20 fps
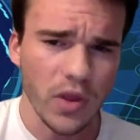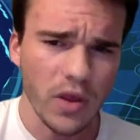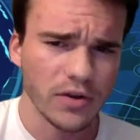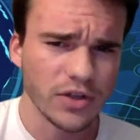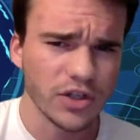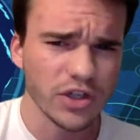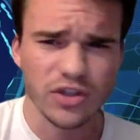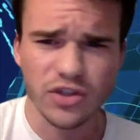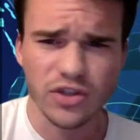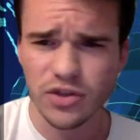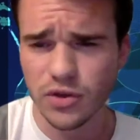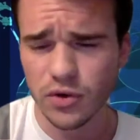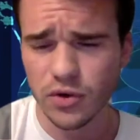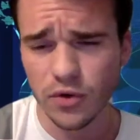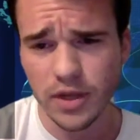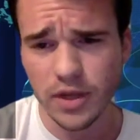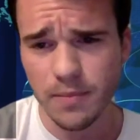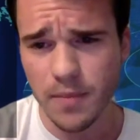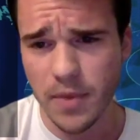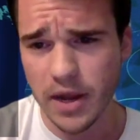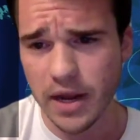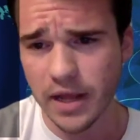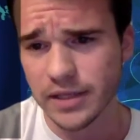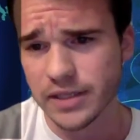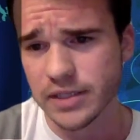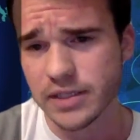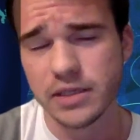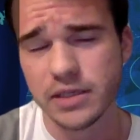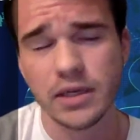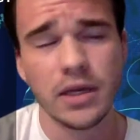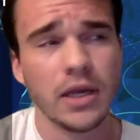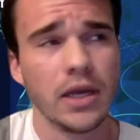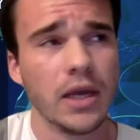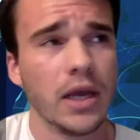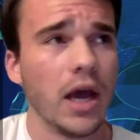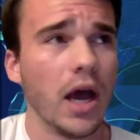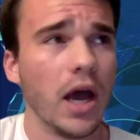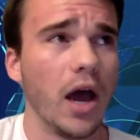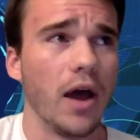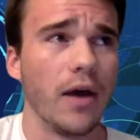just 30 minutes
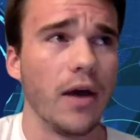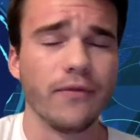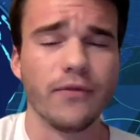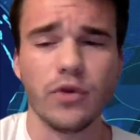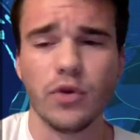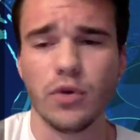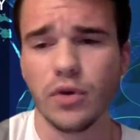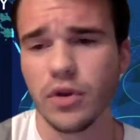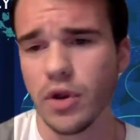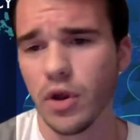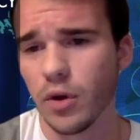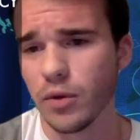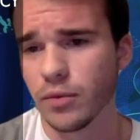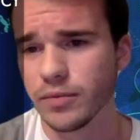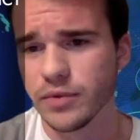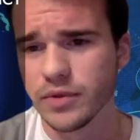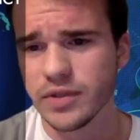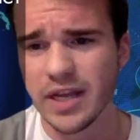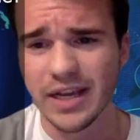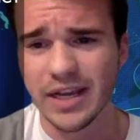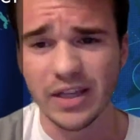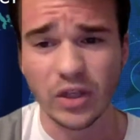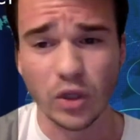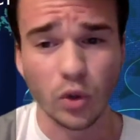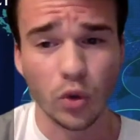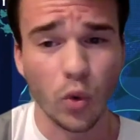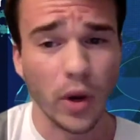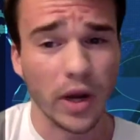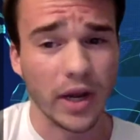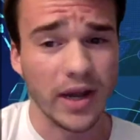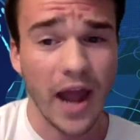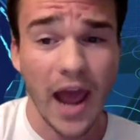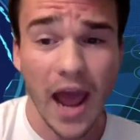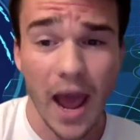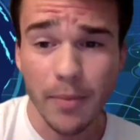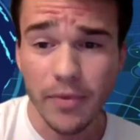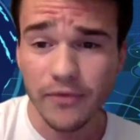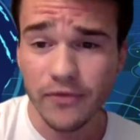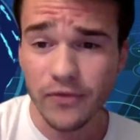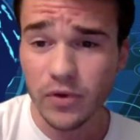for you to, you know, take a little quick
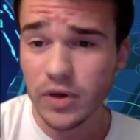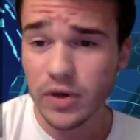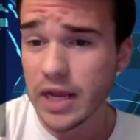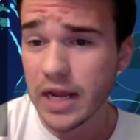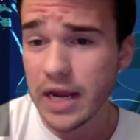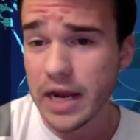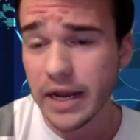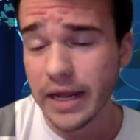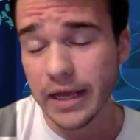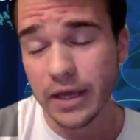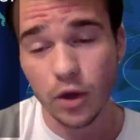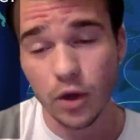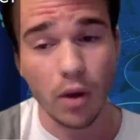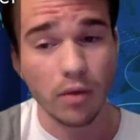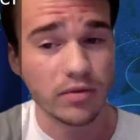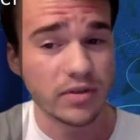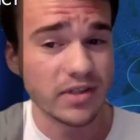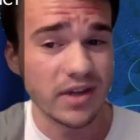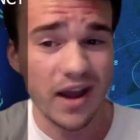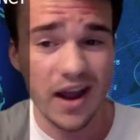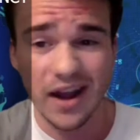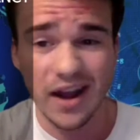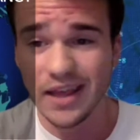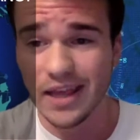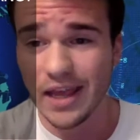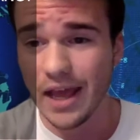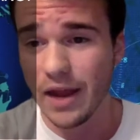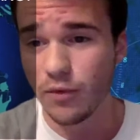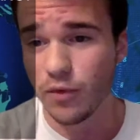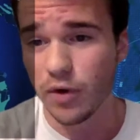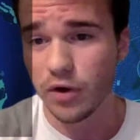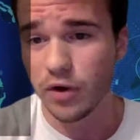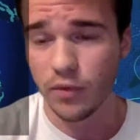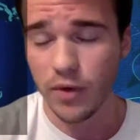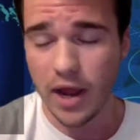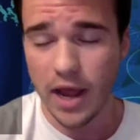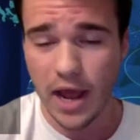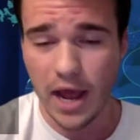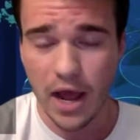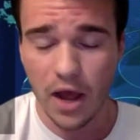nap if you need it, go outside again, run
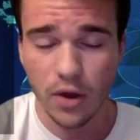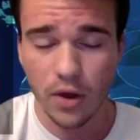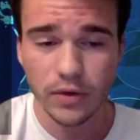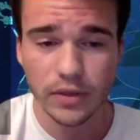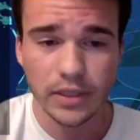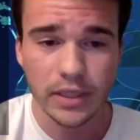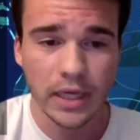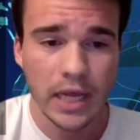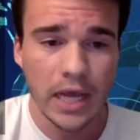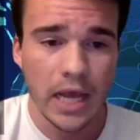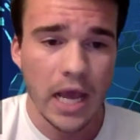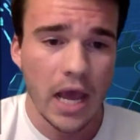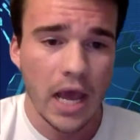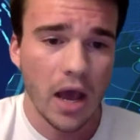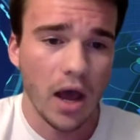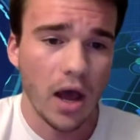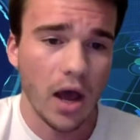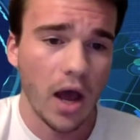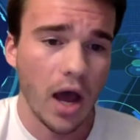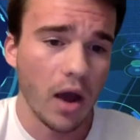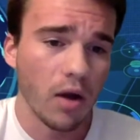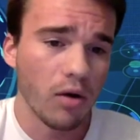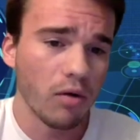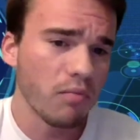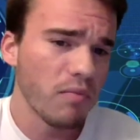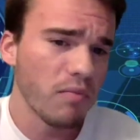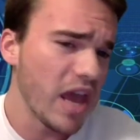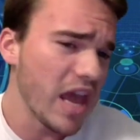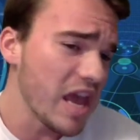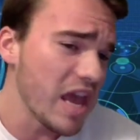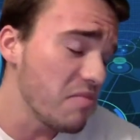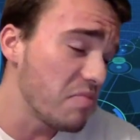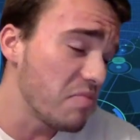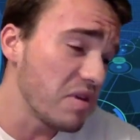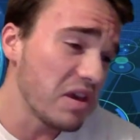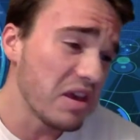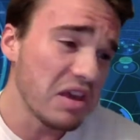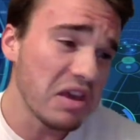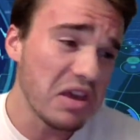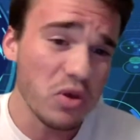around, or maybe
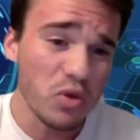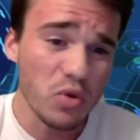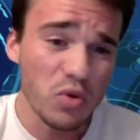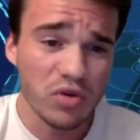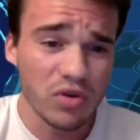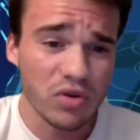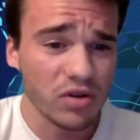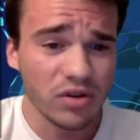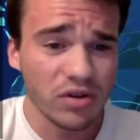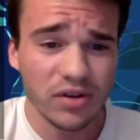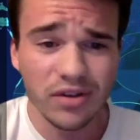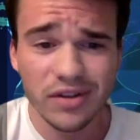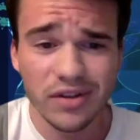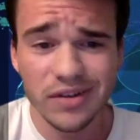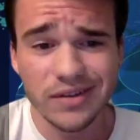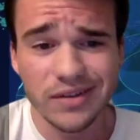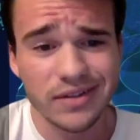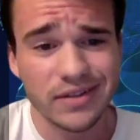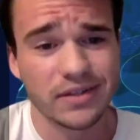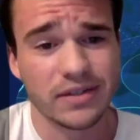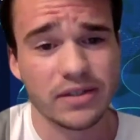you could